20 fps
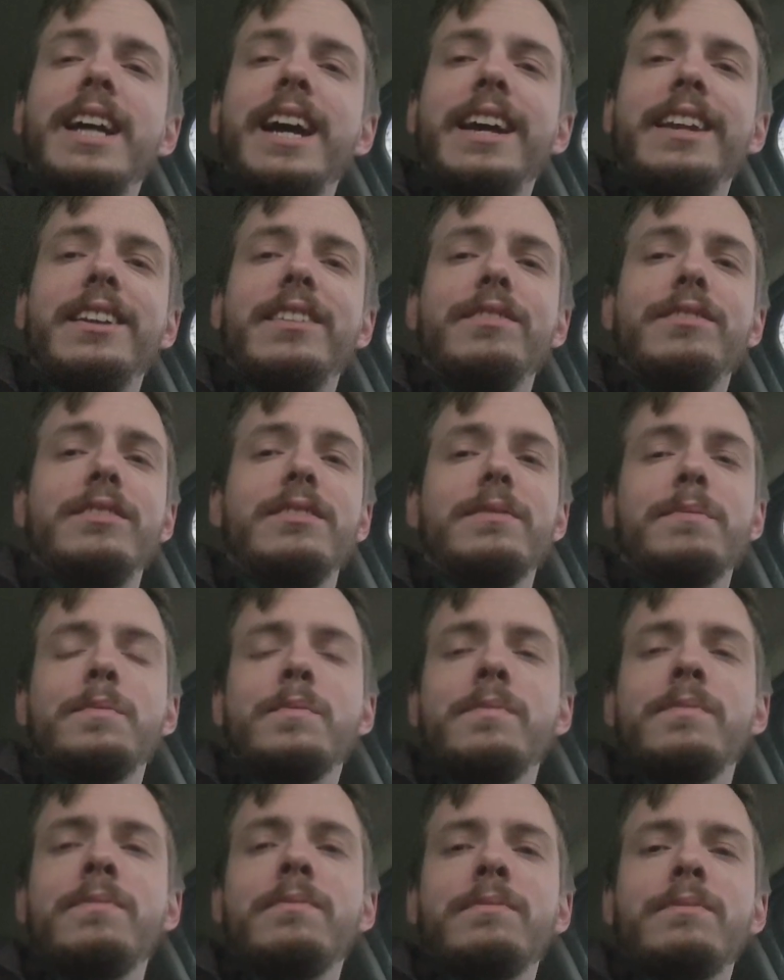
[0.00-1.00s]

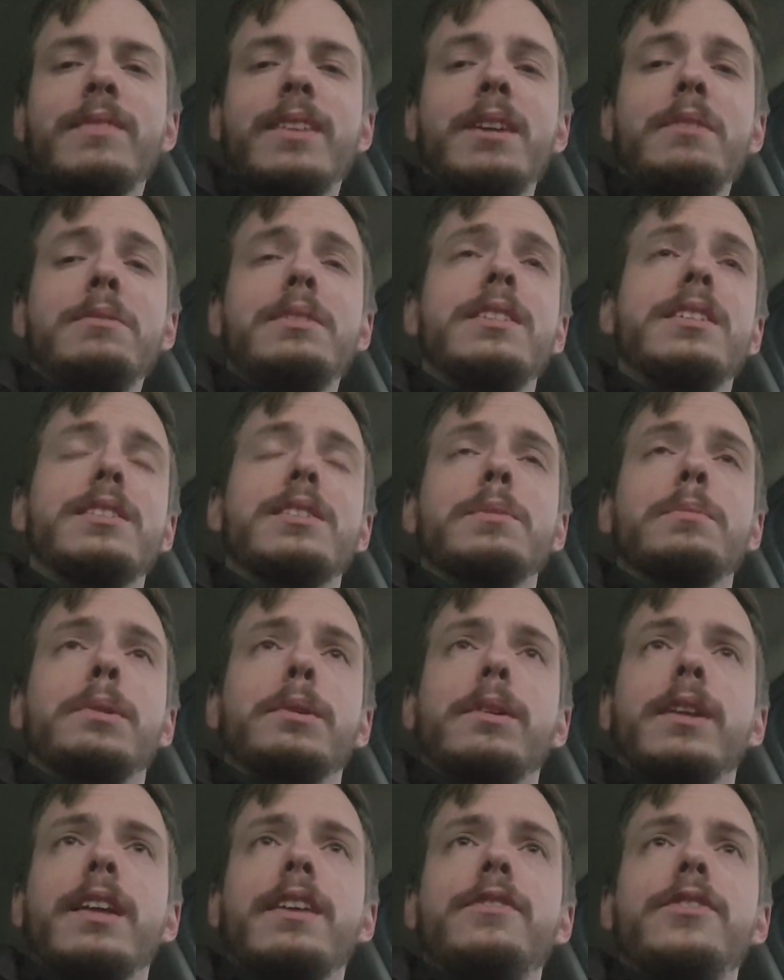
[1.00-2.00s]
it was
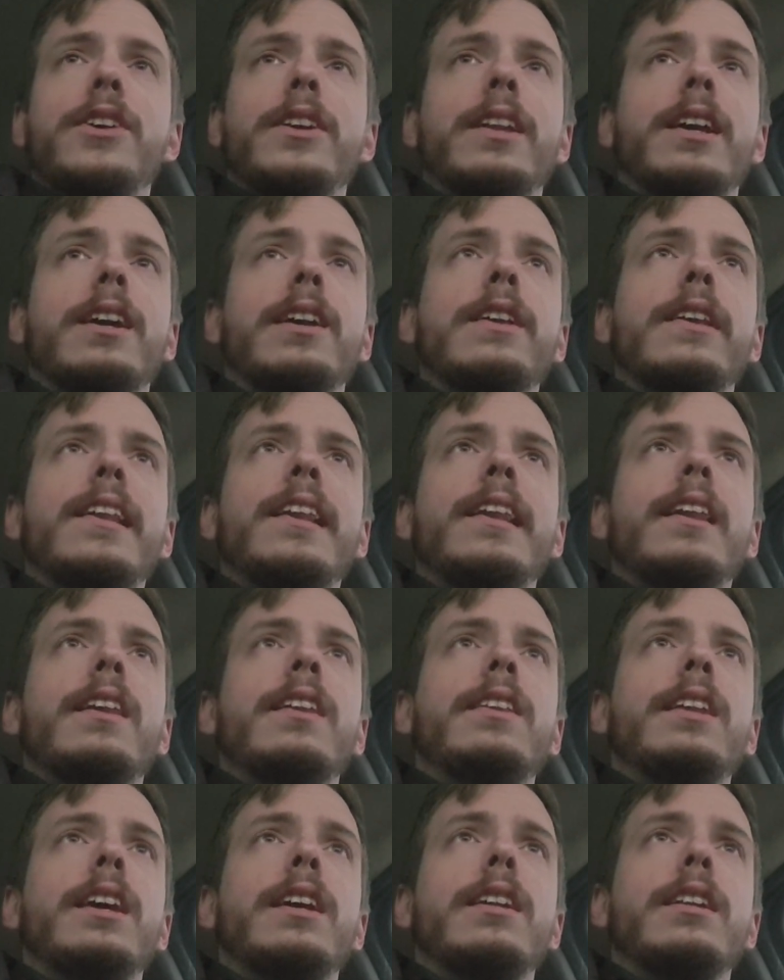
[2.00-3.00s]
disappointing. It felt like
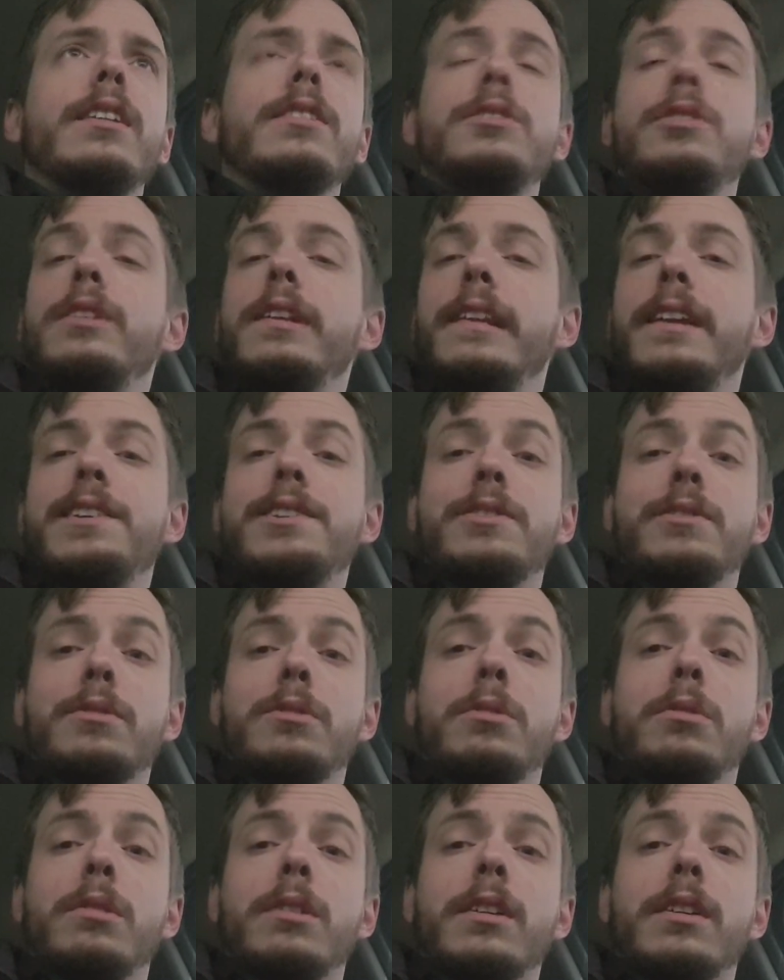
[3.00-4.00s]
the ending to The Legend of
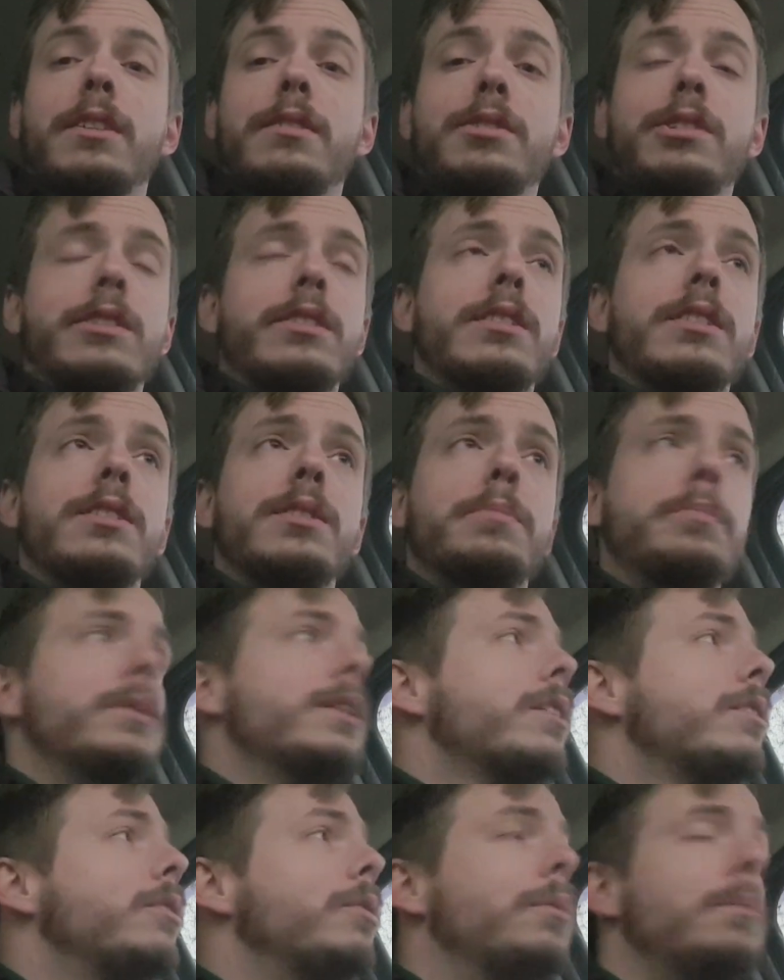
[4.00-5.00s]
Korra. There's just this
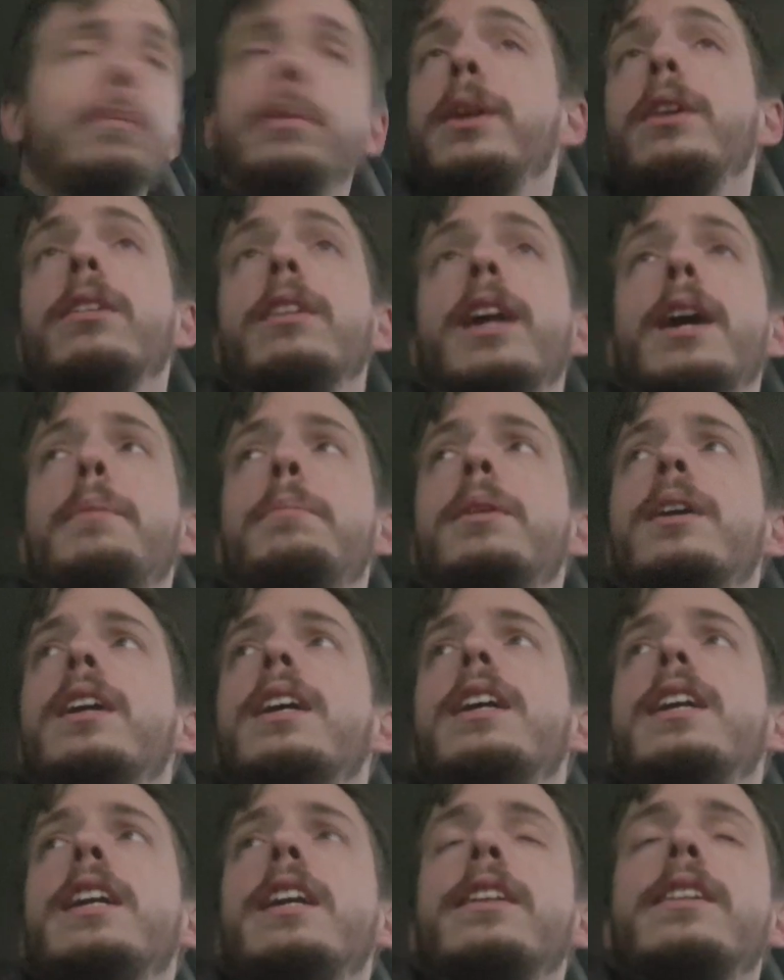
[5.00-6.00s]
big old build up.
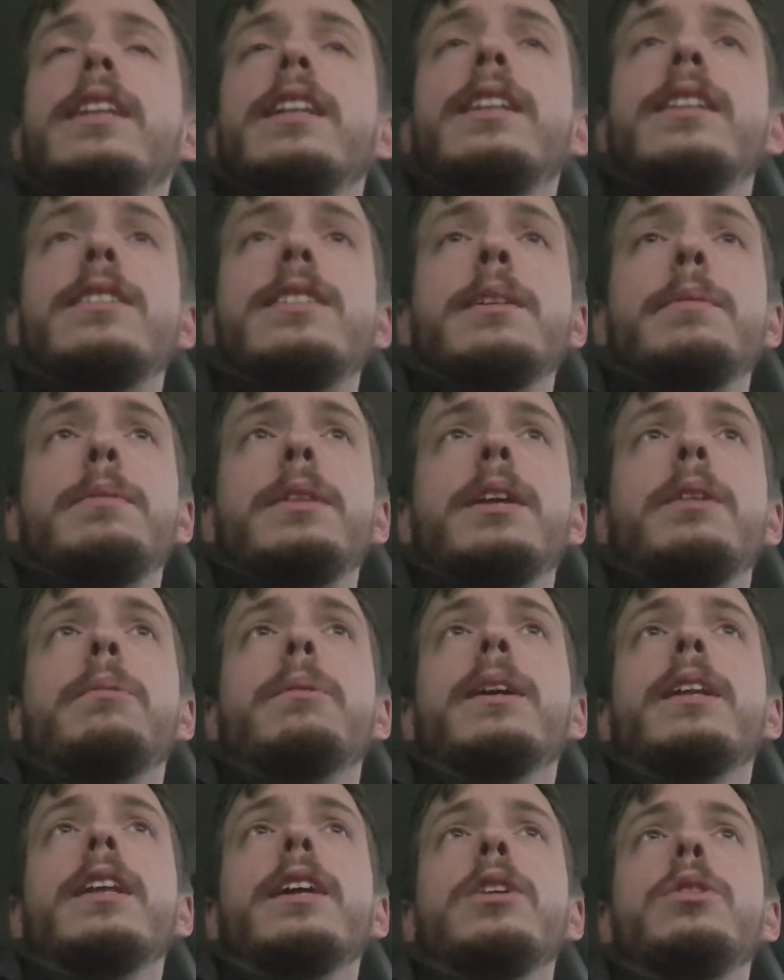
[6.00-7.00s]
You think that something
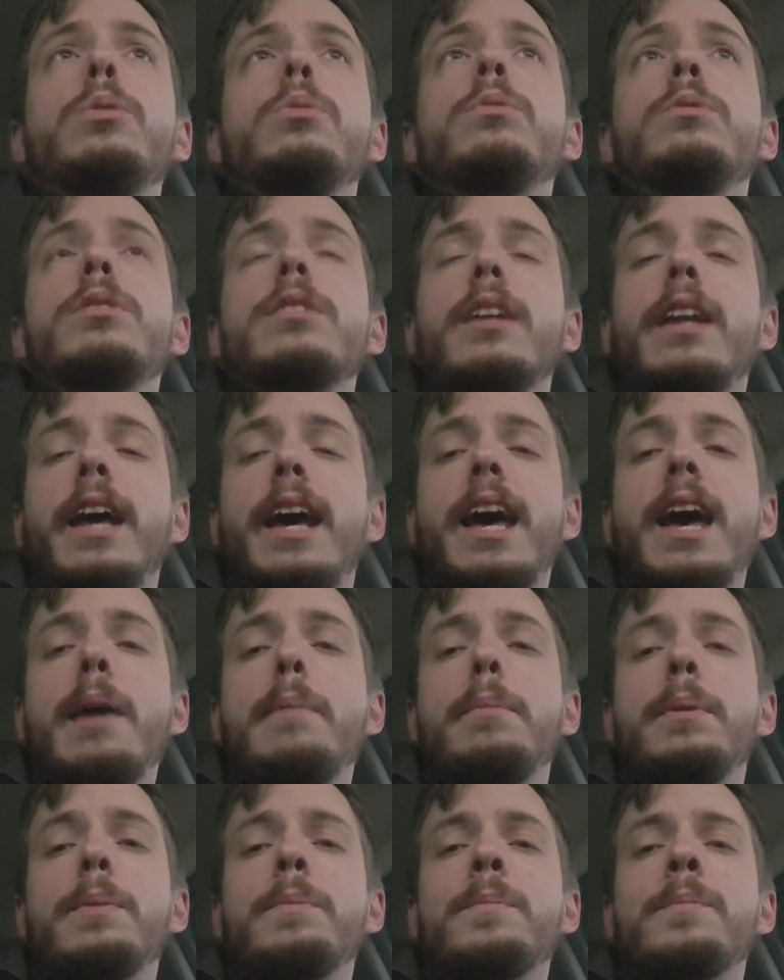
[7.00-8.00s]
really cool is going to
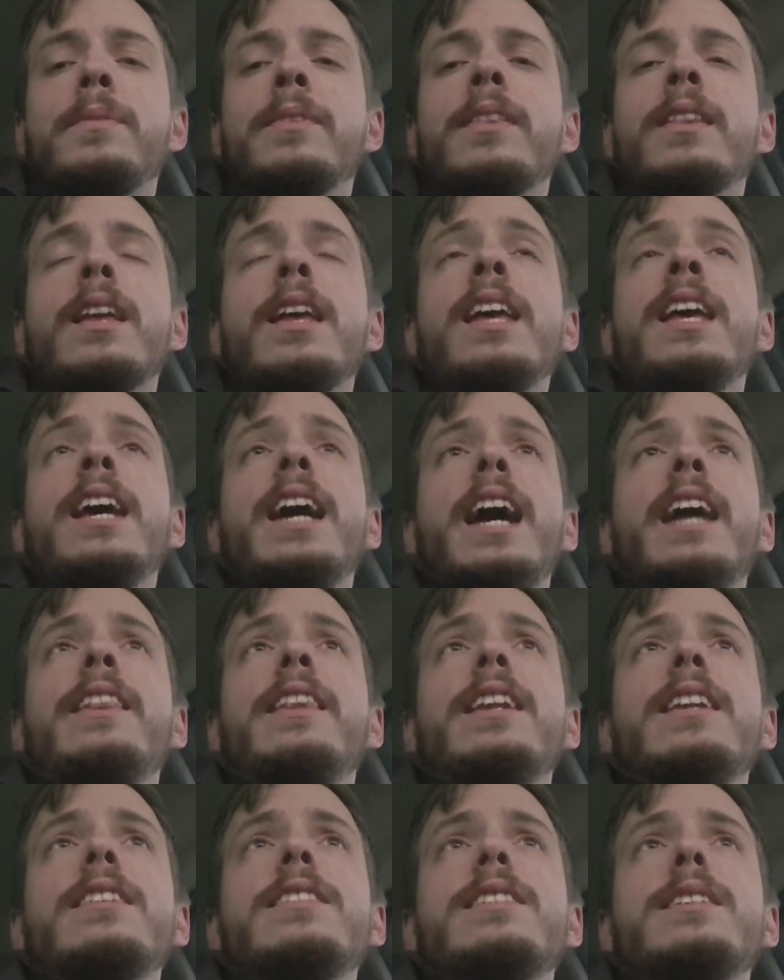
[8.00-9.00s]
happen, and
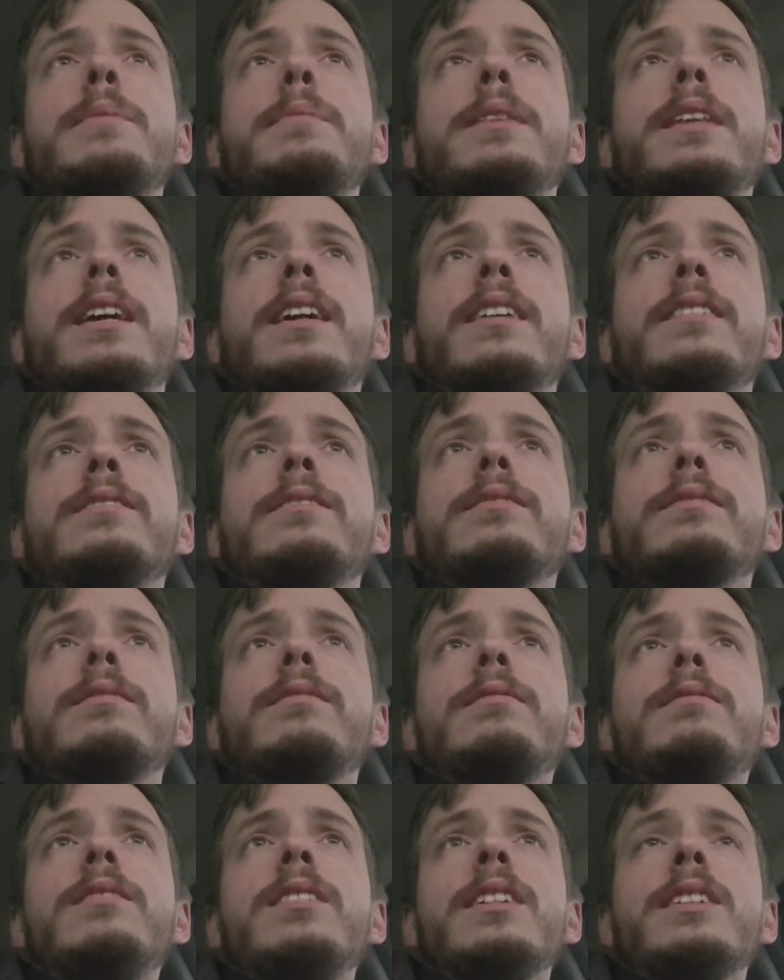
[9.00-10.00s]
then it's something
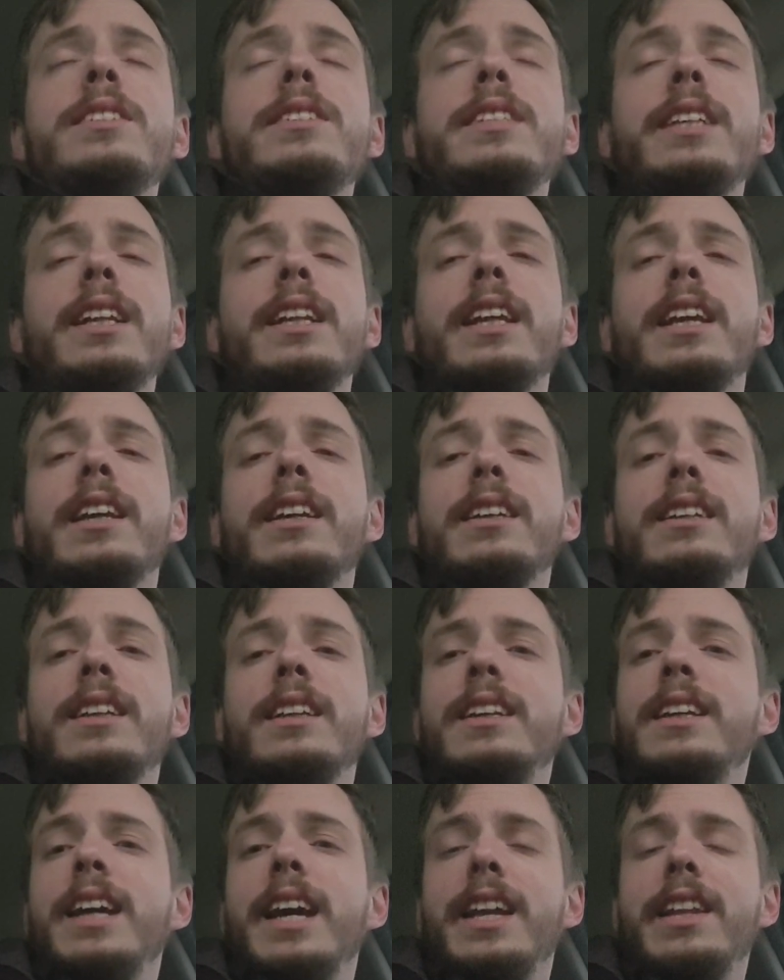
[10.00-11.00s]
silly,
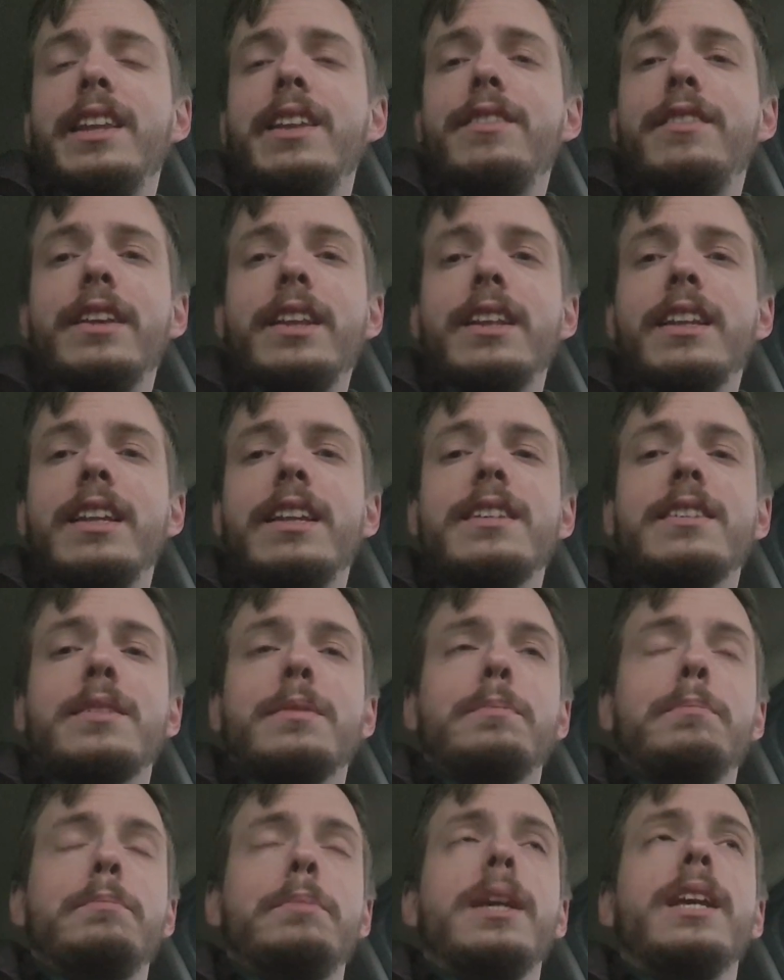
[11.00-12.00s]
and the villain is
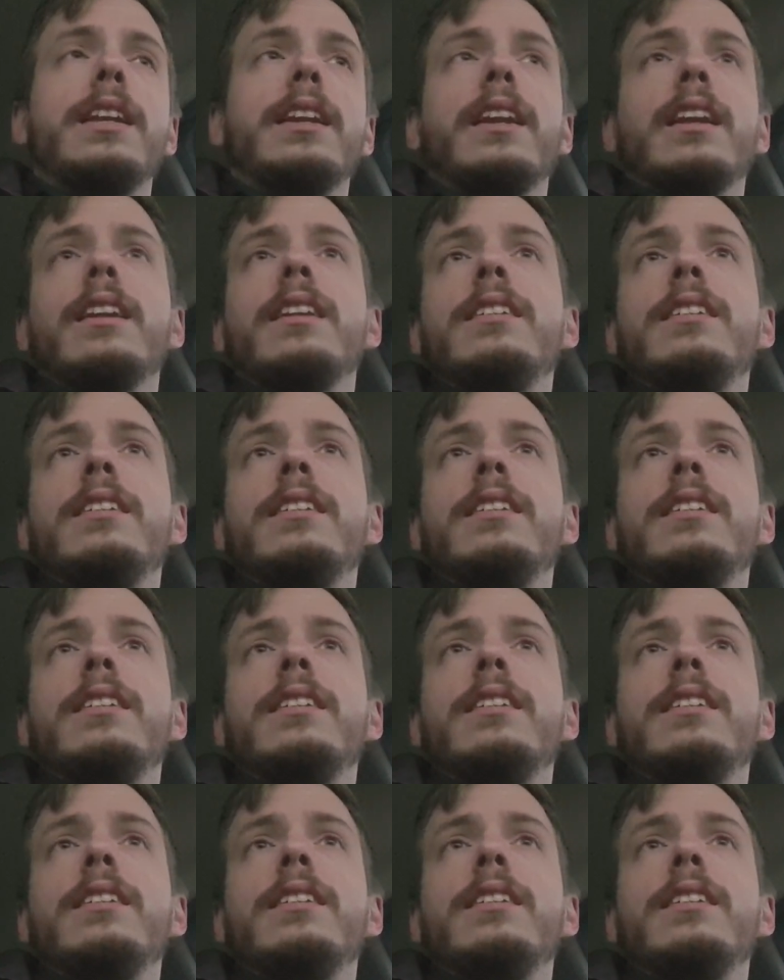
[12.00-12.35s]
beaten.